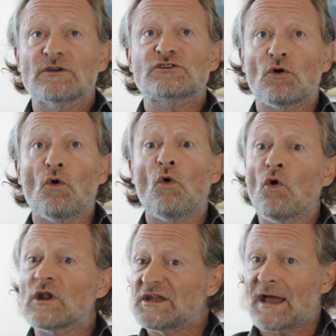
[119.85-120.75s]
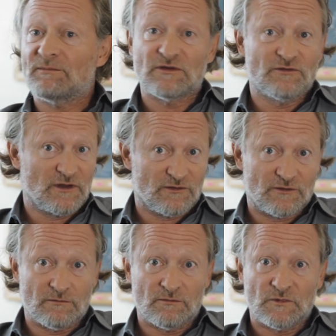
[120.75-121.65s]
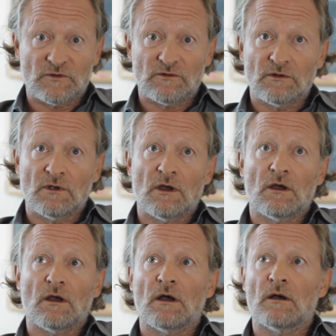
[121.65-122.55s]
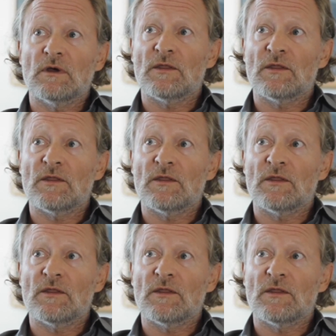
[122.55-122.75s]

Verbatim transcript: to all adaptive systems. Um,